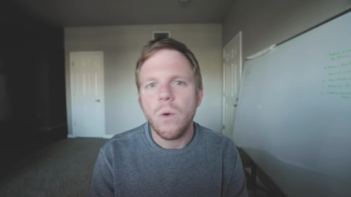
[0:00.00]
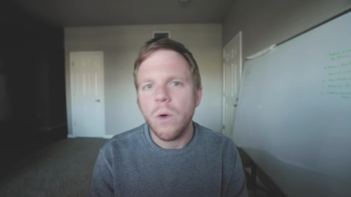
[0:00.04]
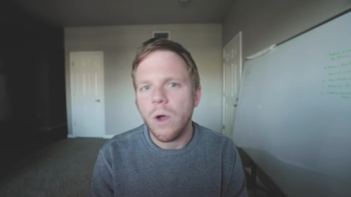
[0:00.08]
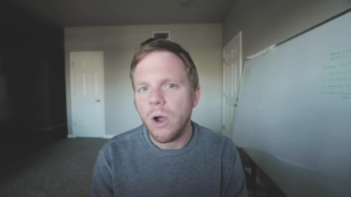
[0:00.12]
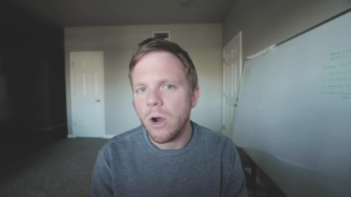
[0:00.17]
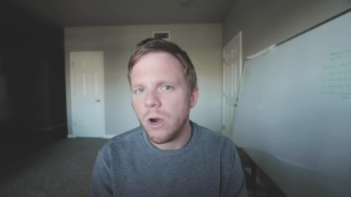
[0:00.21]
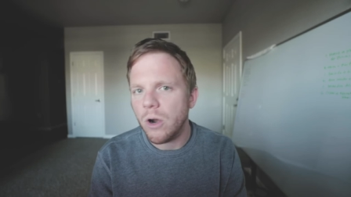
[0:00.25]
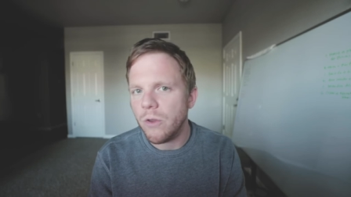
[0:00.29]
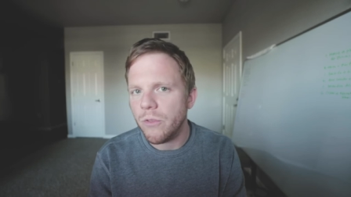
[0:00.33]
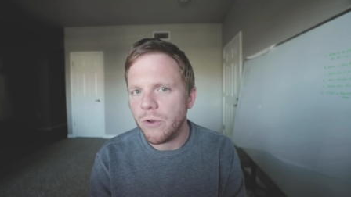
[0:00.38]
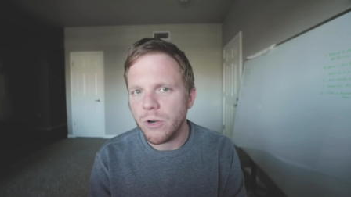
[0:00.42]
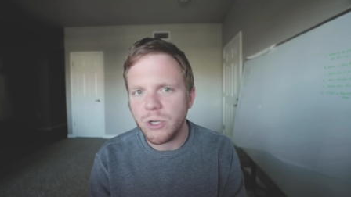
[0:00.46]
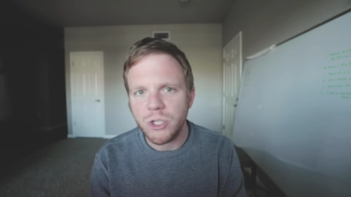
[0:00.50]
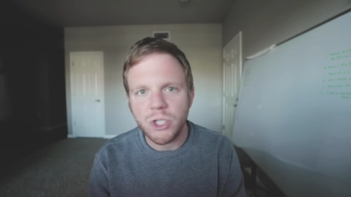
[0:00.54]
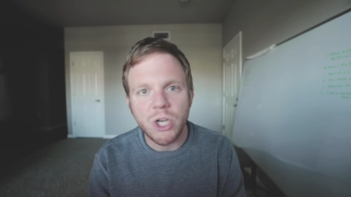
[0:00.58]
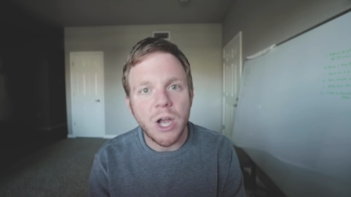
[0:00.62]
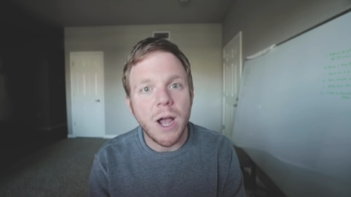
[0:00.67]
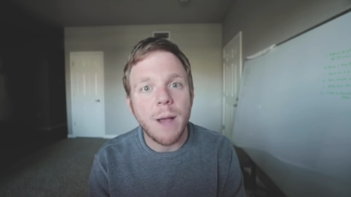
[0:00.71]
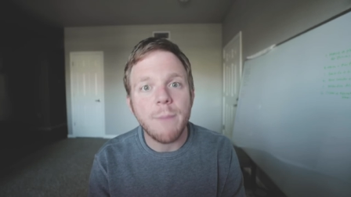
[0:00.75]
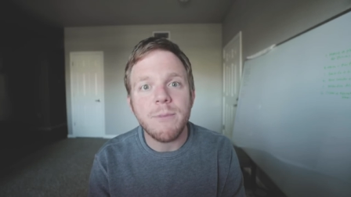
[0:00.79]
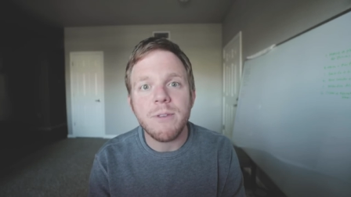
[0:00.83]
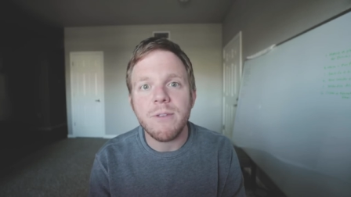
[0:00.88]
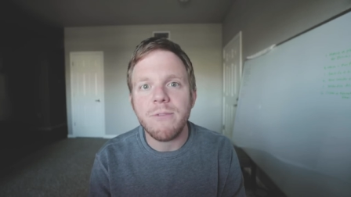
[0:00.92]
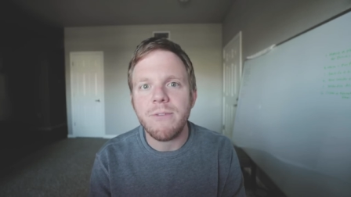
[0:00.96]
Are there
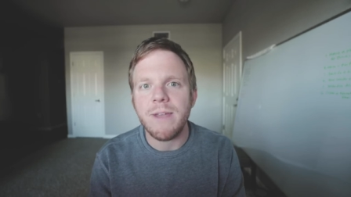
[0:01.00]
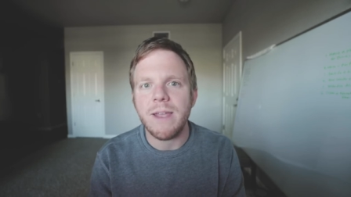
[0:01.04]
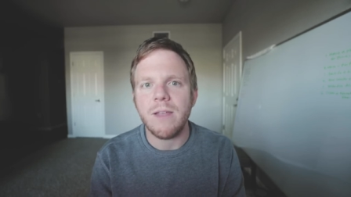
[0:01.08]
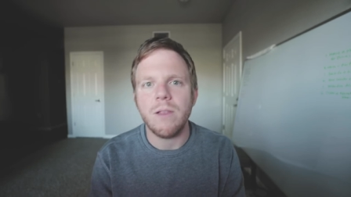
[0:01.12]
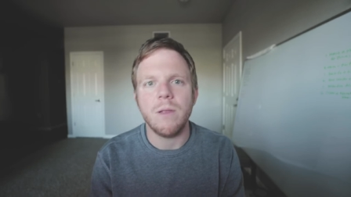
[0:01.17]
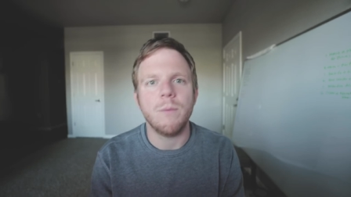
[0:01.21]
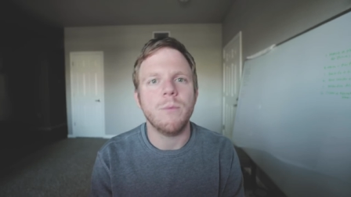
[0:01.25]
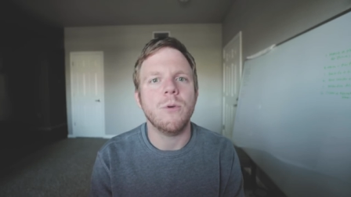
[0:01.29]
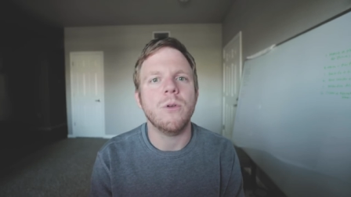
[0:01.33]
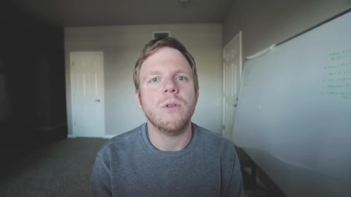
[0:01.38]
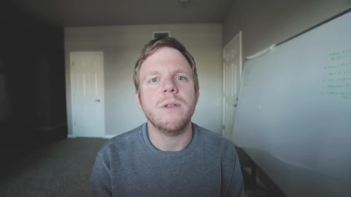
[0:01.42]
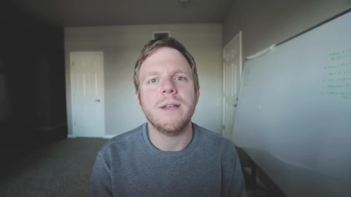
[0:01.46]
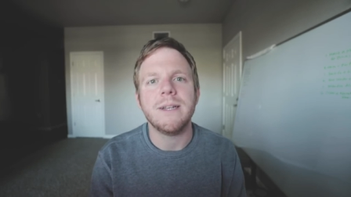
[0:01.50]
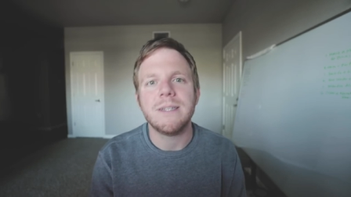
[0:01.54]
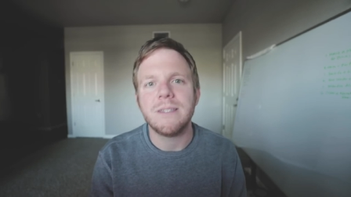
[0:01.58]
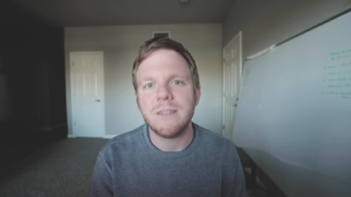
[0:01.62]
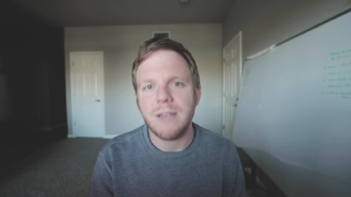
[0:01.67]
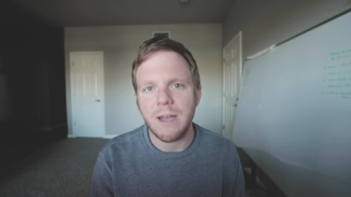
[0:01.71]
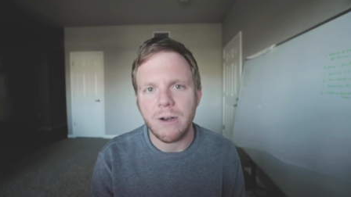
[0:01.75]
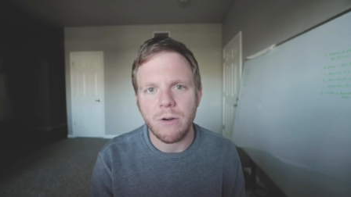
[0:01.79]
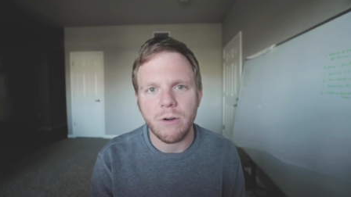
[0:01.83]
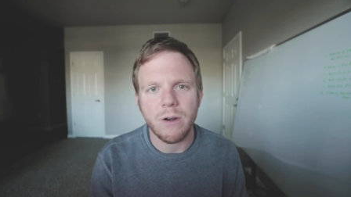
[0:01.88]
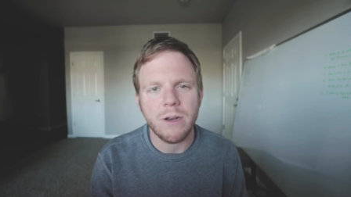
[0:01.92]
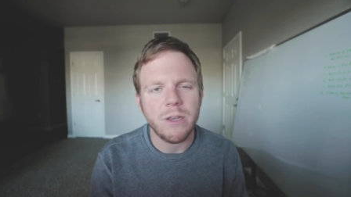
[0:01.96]
jobs available,
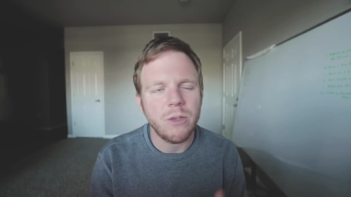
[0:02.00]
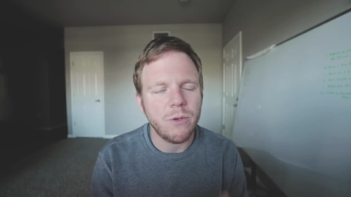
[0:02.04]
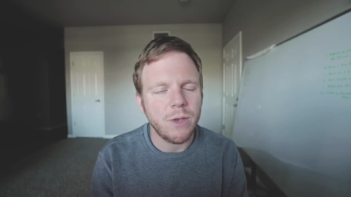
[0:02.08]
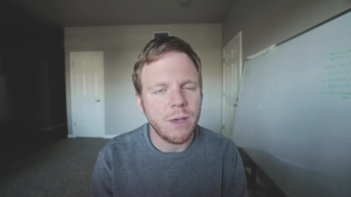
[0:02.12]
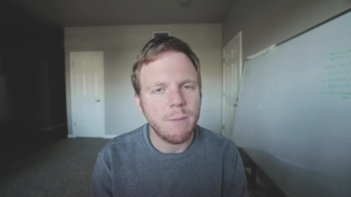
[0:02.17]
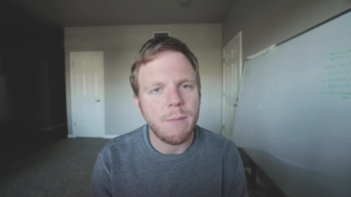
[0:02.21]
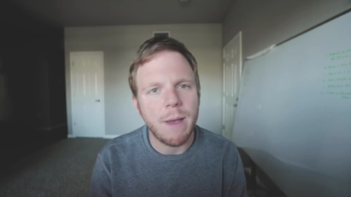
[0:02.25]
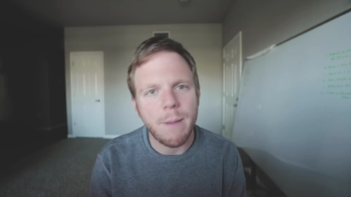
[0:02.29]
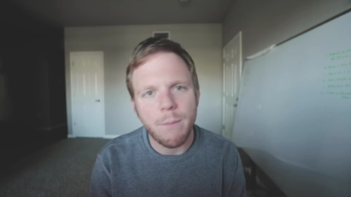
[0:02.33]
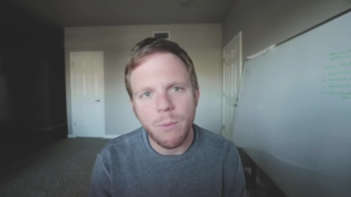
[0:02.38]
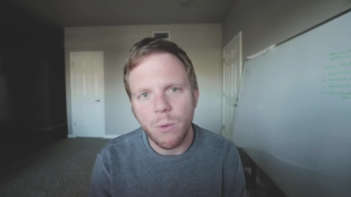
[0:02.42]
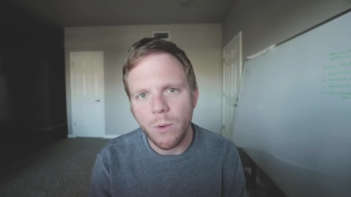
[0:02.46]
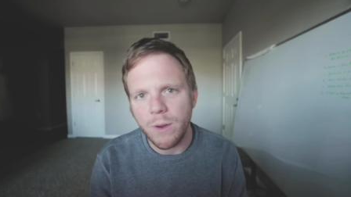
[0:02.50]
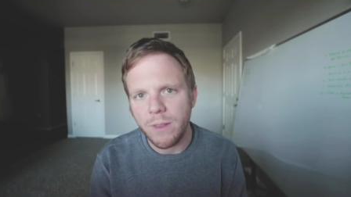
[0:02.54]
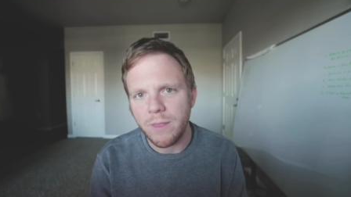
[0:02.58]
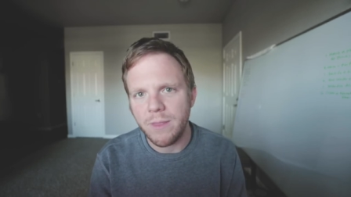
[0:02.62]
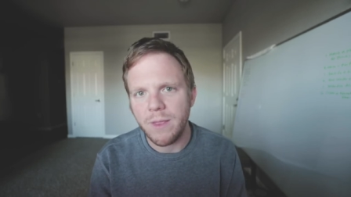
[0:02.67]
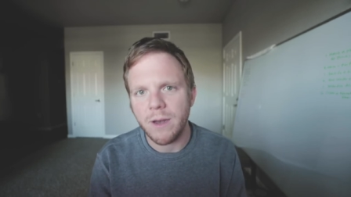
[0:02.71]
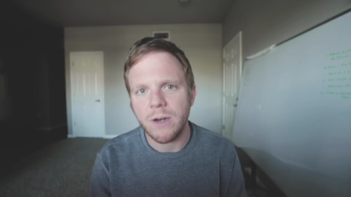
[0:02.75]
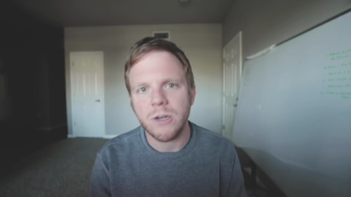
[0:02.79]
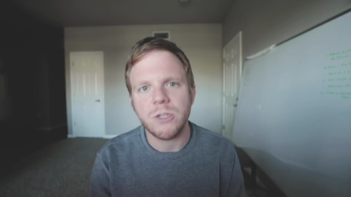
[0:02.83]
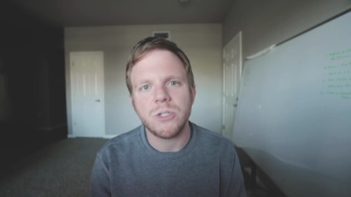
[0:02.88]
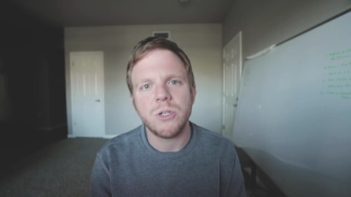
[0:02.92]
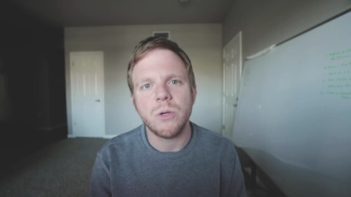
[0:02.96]
etc.? You get my
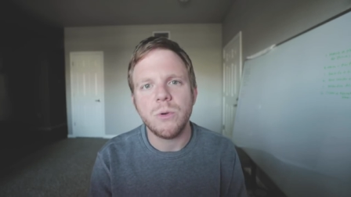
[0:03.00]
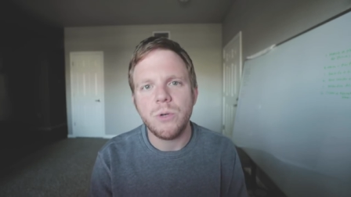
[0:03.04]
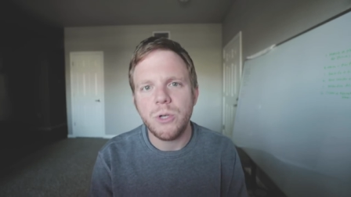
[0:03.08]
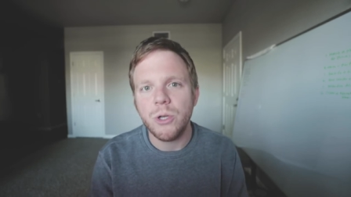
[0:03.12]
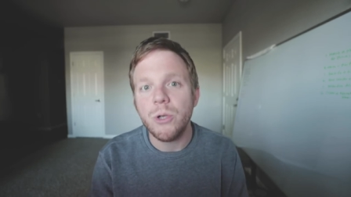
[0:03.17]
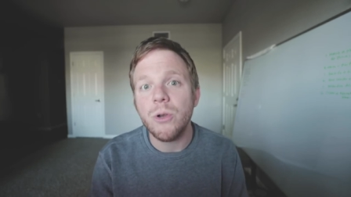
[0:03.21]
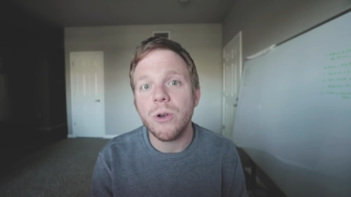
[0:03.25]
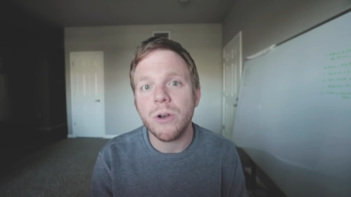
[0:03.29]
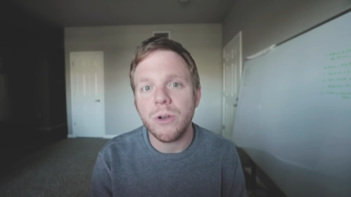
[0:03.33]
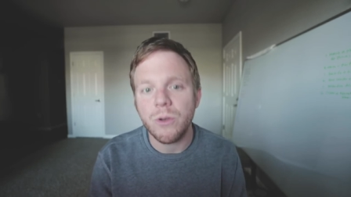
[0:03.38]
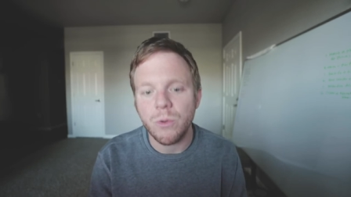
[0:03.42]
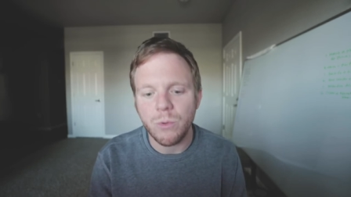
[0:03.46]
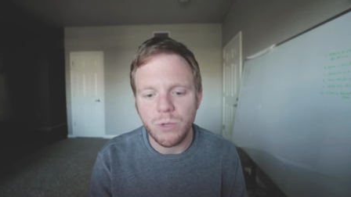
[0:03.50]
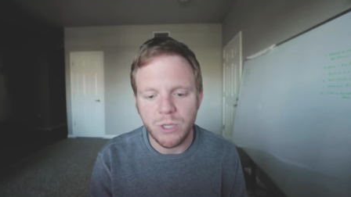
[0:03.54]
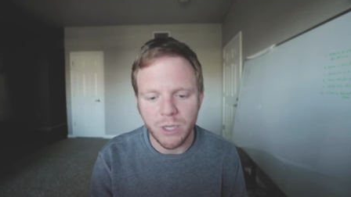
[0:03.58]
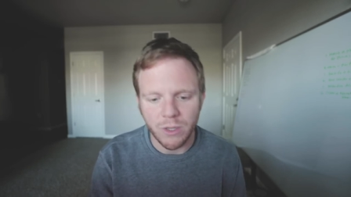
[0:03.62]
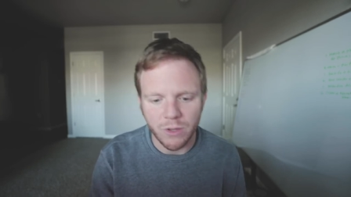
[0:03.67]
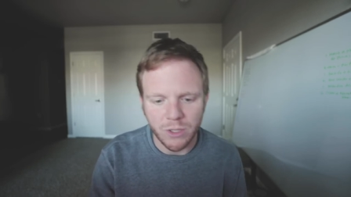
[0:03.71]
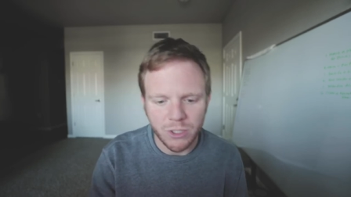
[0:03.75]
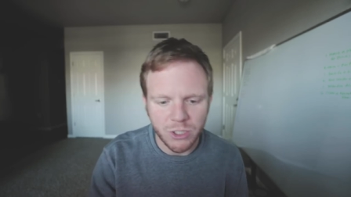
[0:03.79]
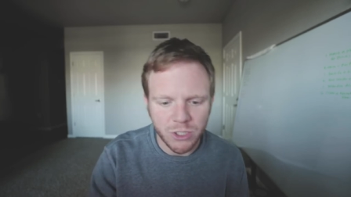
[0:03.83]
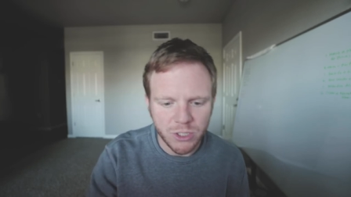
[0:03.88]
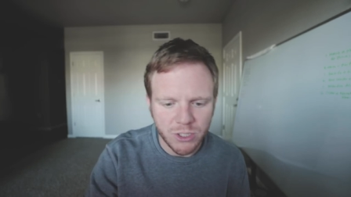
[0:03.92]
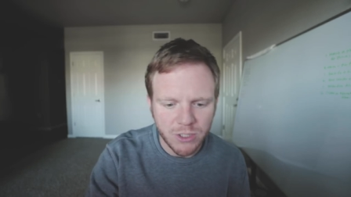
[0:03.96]
point there. So do your due
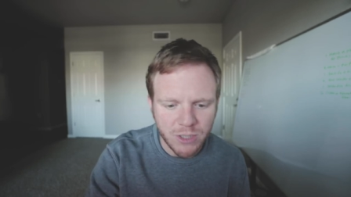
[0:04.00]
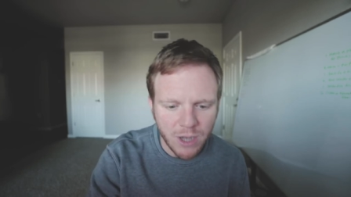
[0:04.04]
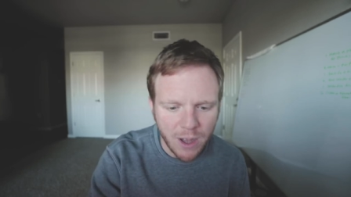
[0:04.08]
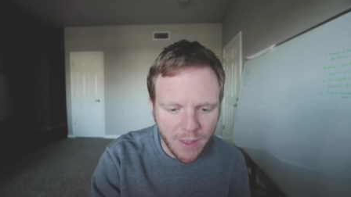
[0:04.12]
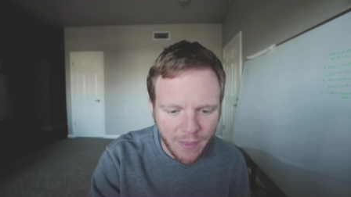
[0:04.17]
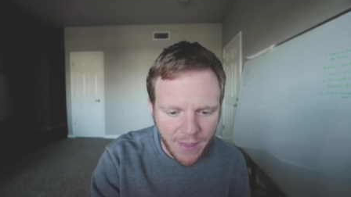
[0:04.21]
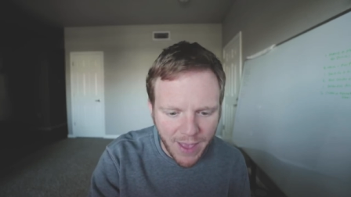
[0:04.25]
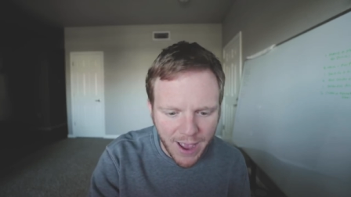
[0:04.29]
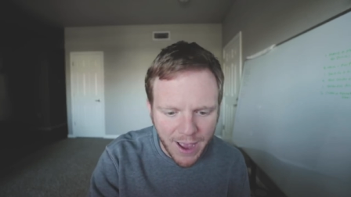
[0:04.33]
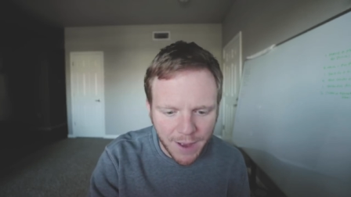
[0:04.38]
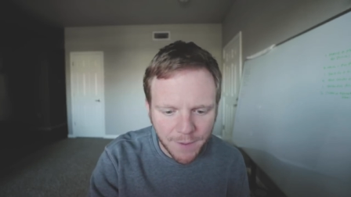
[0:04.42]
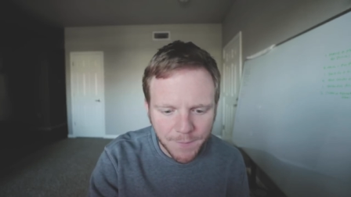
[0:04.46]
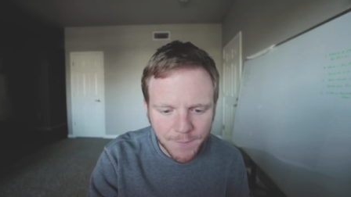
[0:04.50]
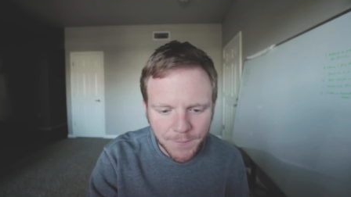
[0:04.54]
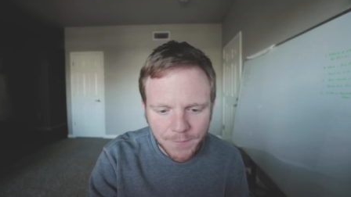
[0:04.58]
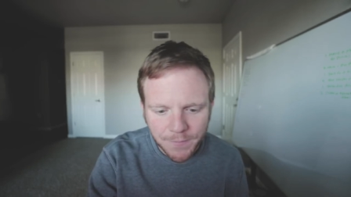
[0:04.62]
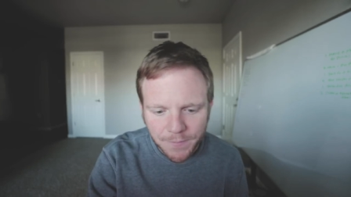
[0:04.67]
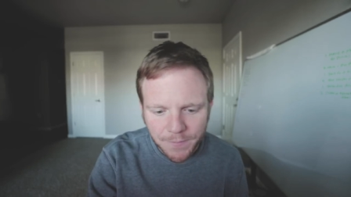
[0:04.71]
diligence on that.